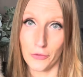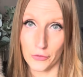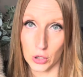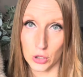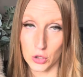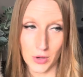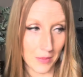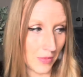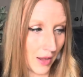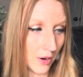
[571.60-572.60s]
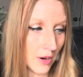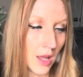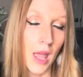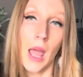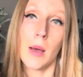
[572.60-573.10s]
fur trim there.
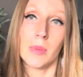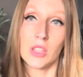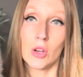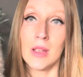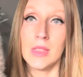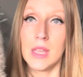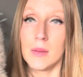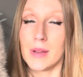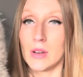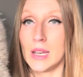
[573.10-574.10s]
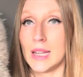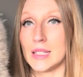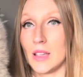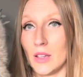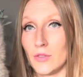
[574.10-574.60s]
But the great thing about it is
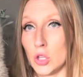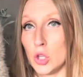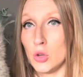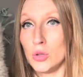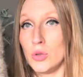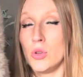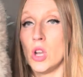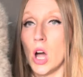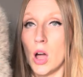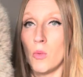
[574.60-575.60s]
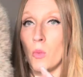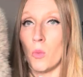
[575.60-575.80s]
if you do not